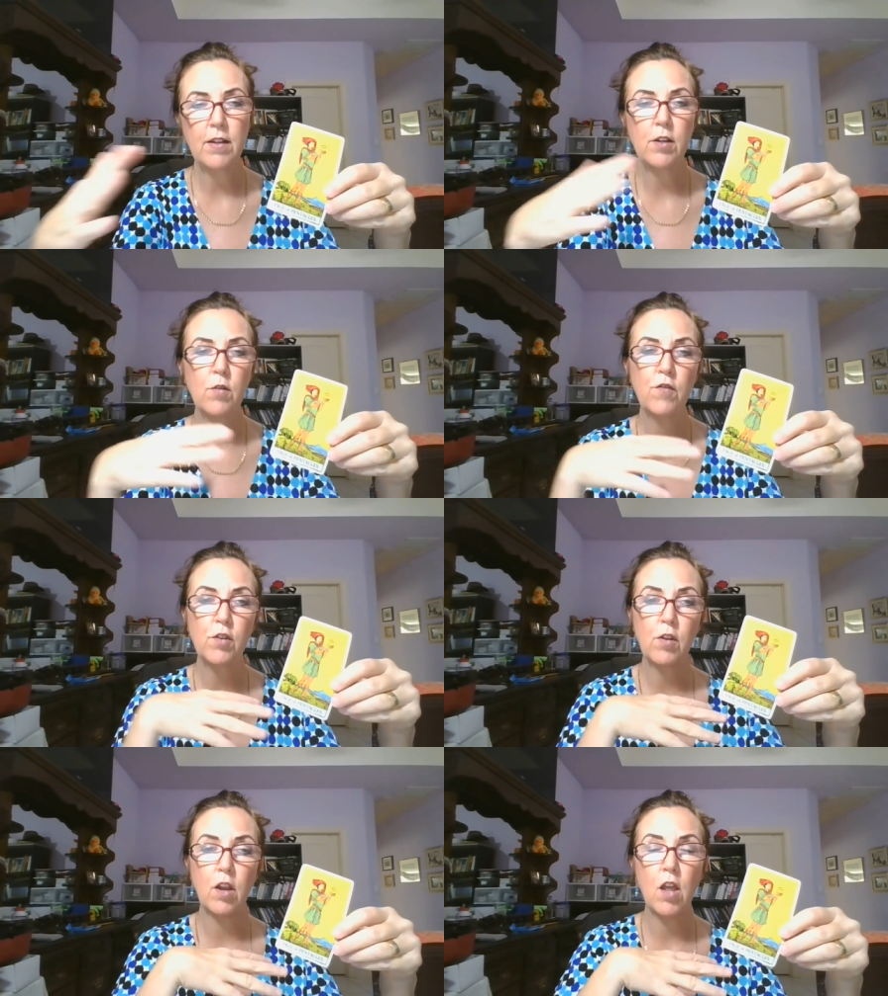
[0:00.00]
I know
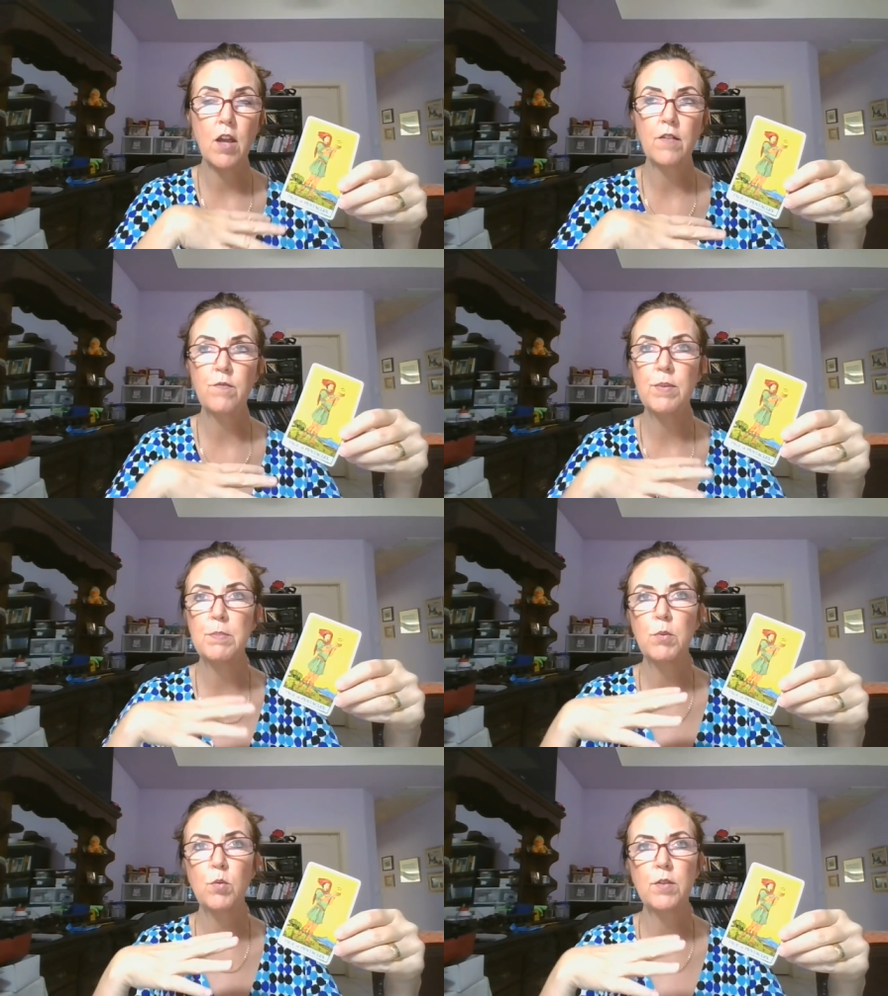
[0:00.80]
for a lot of
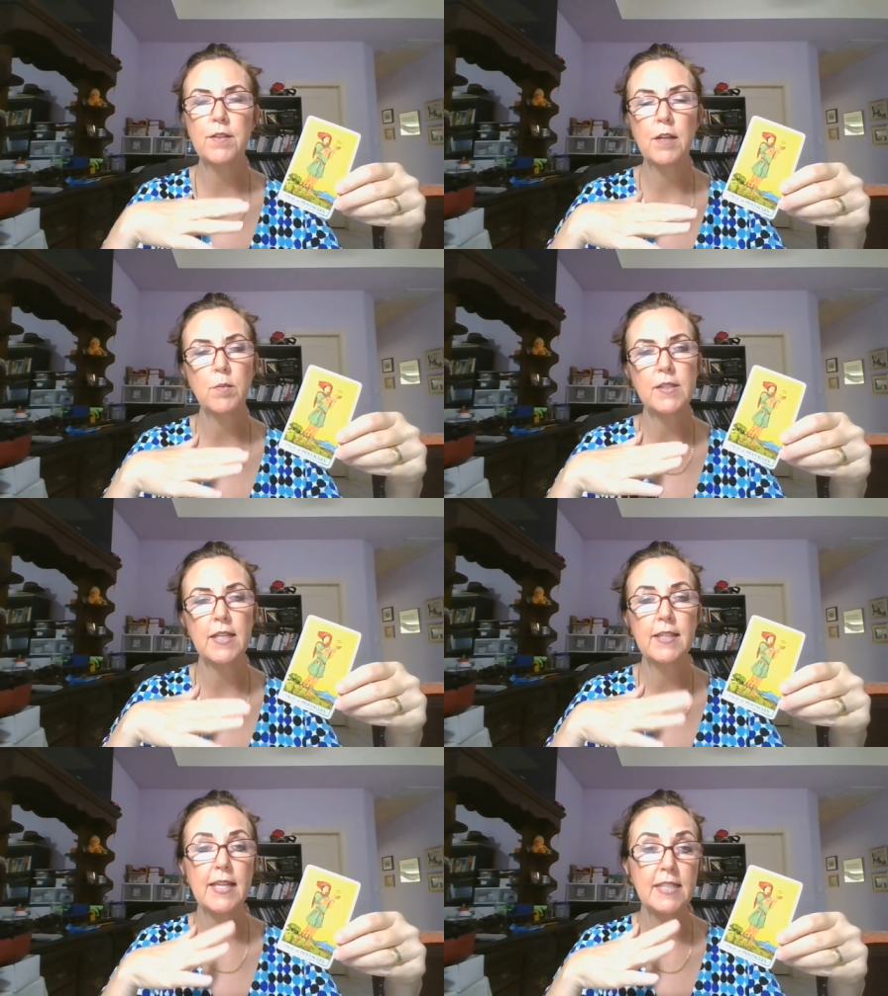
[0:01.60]
people, will, they would
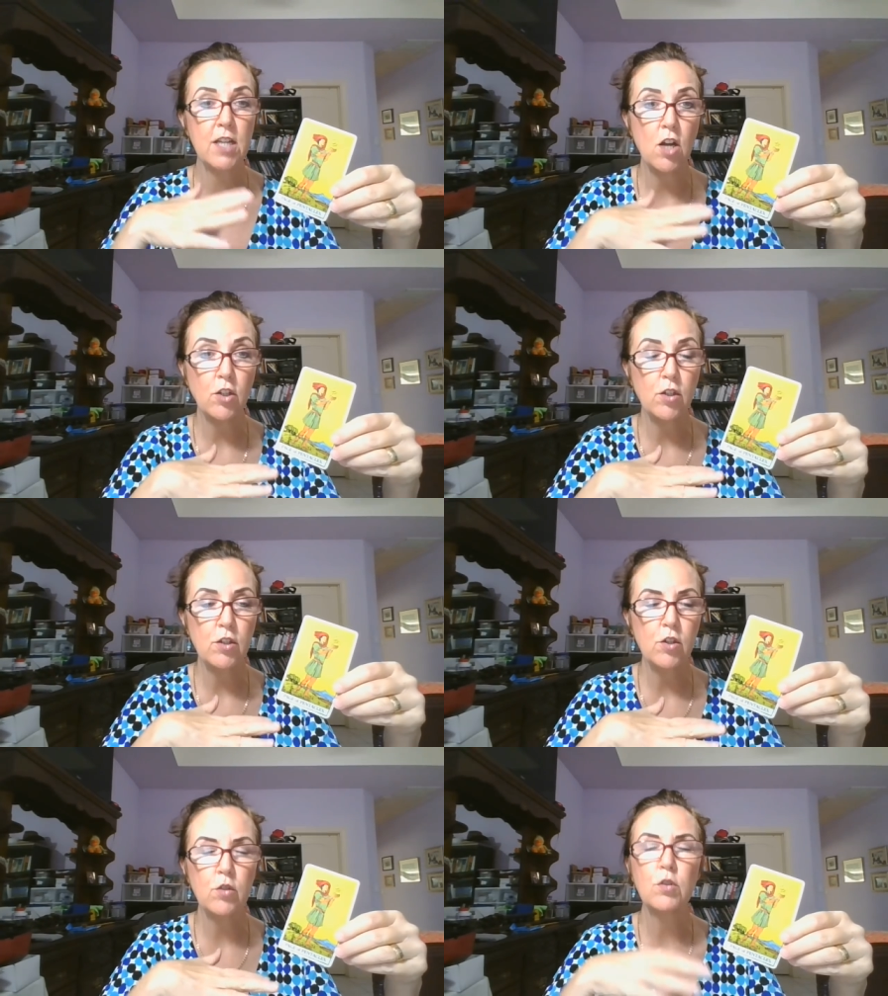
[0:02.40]
say that's not
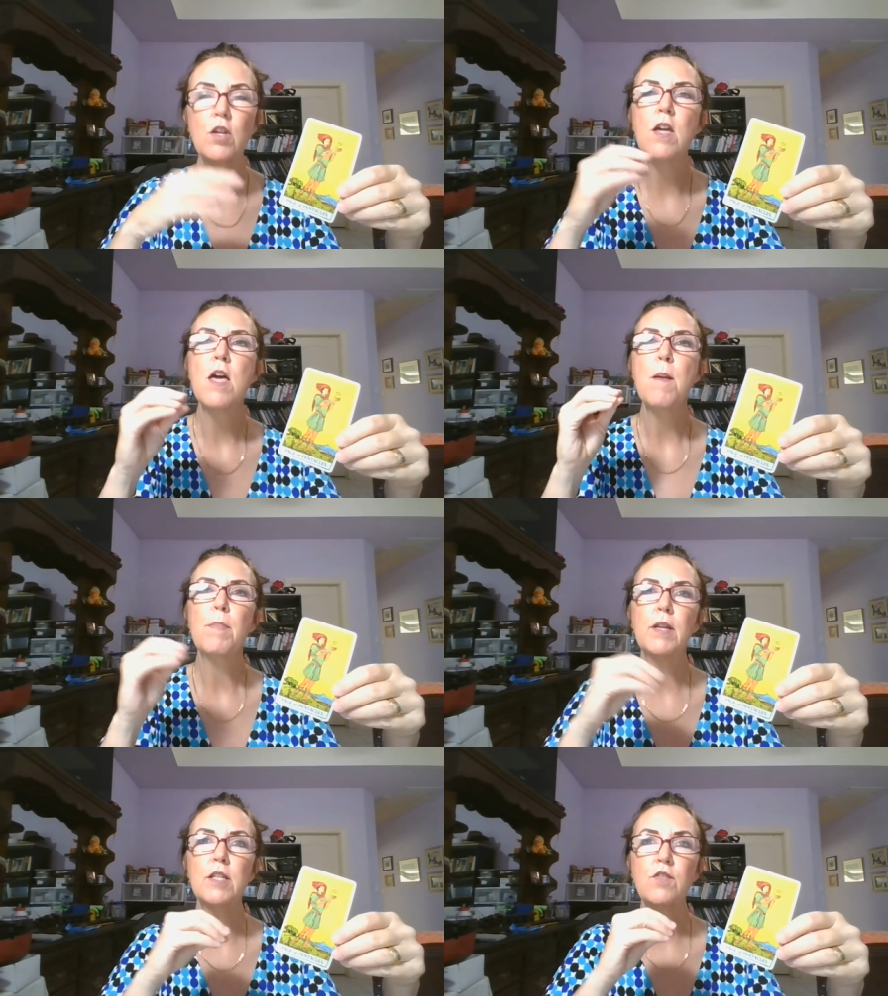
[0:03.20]
good news.
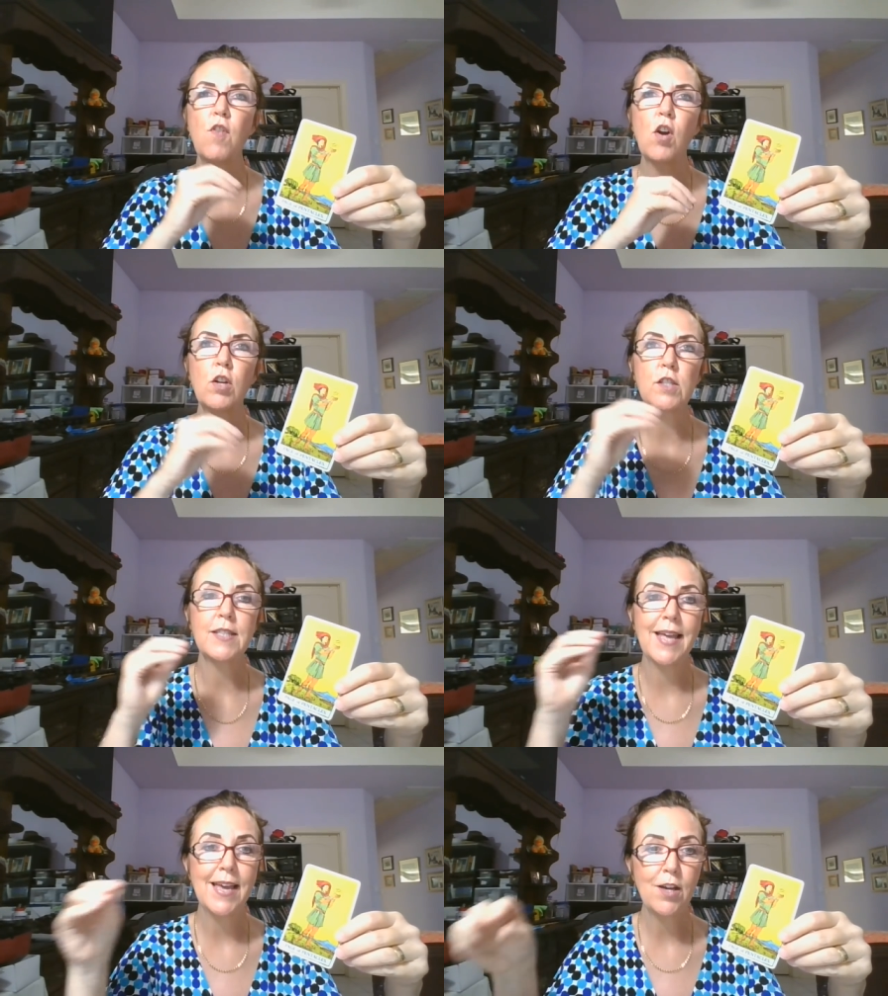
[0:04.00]
But as far as
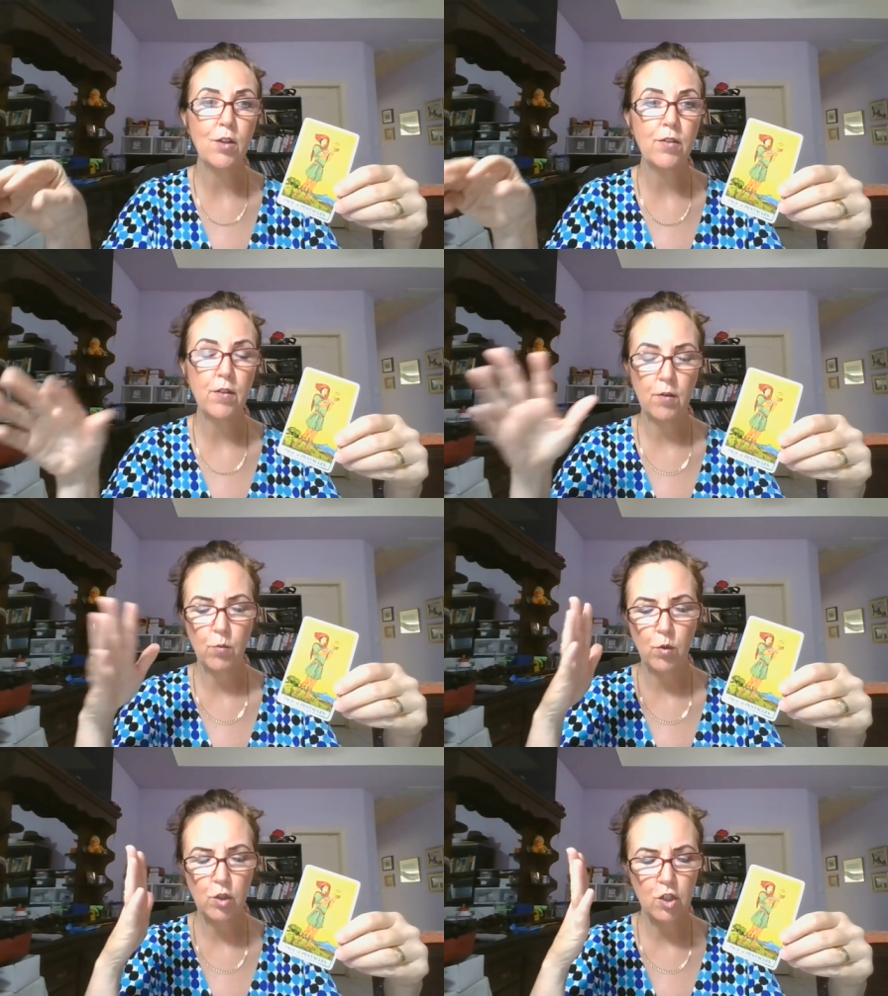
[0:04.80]
the health,
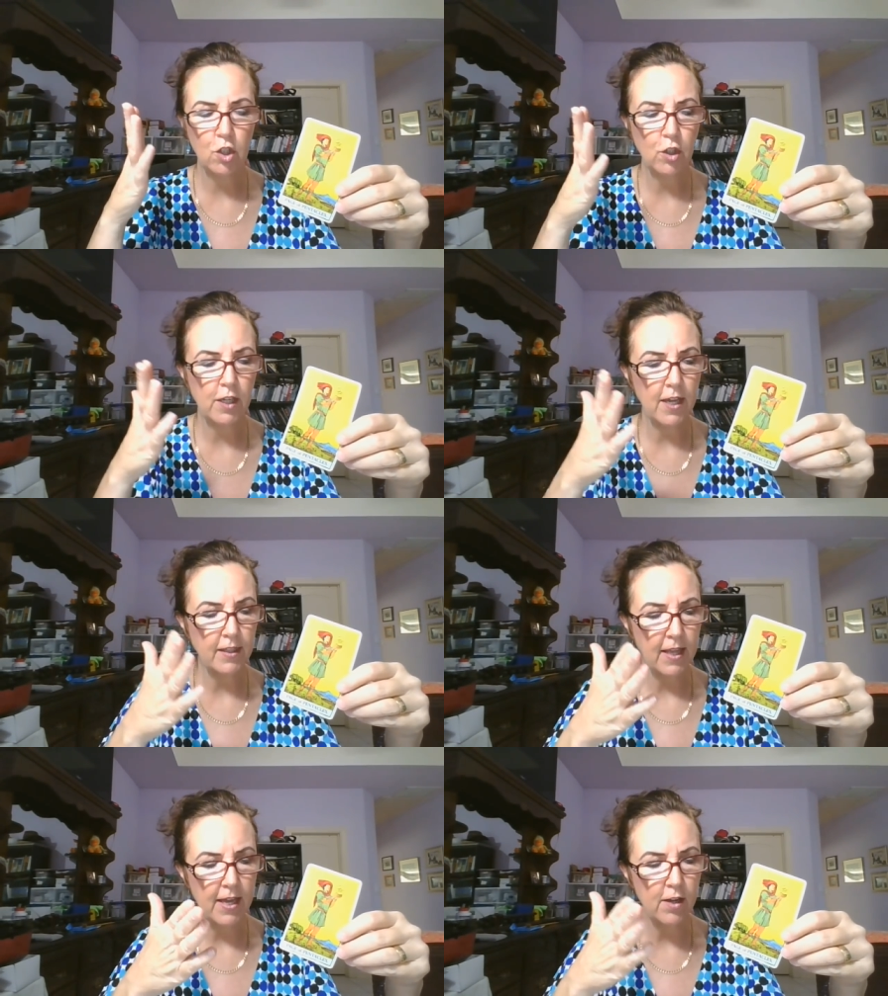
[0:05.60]
we're just looking
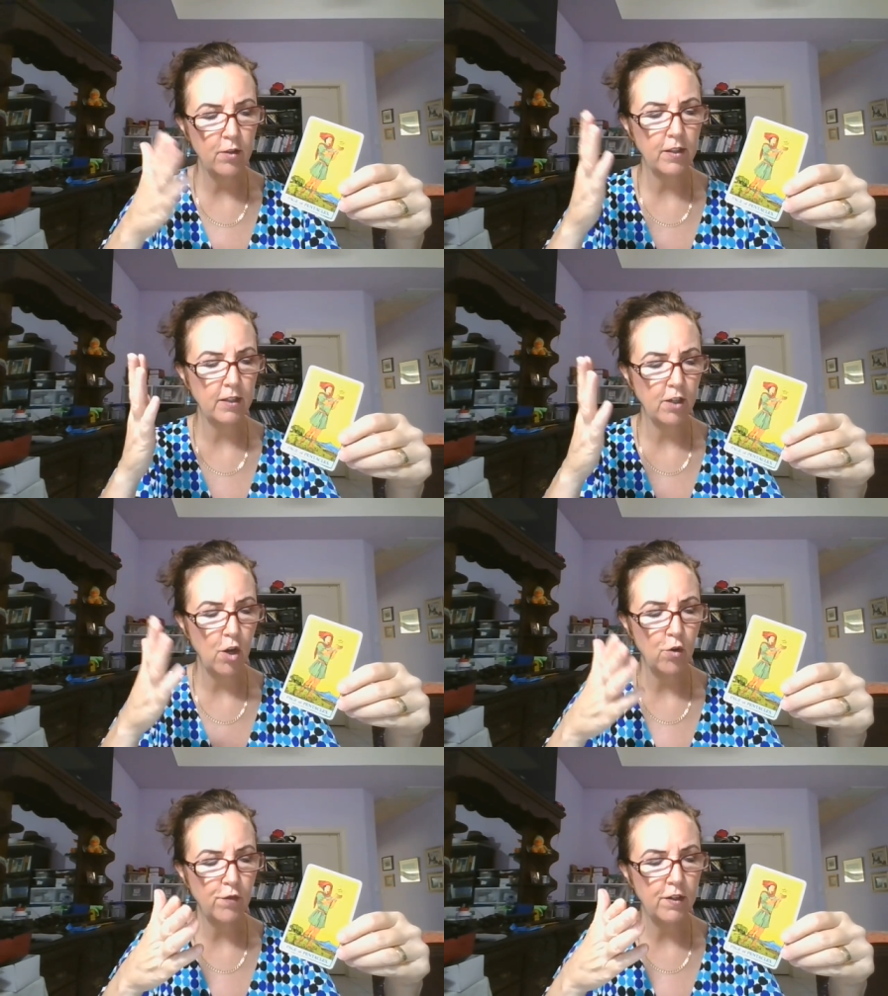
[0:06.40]
at the health and
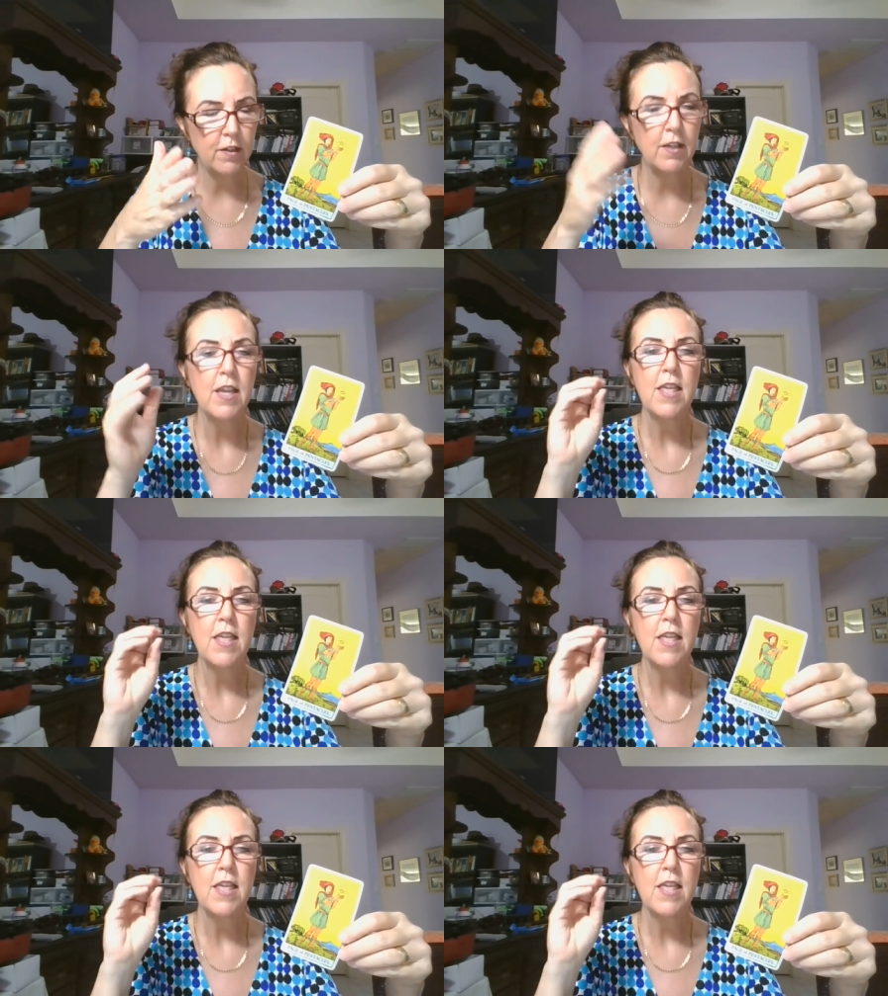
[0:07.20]
COVID.